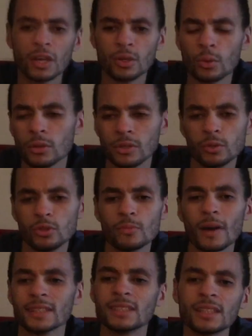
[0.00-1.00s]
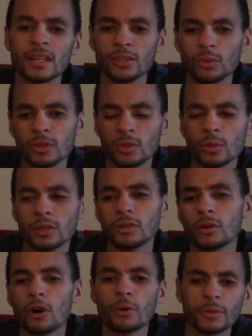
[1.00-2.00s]
You my son. You a
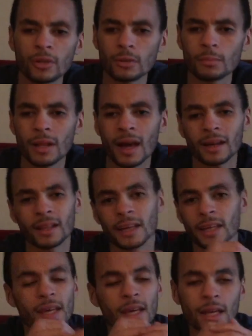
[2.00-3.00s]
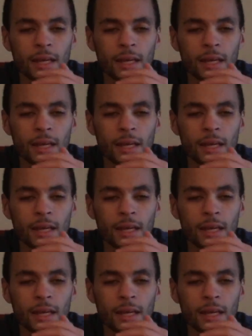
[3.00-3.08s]
little homie on the block. Like,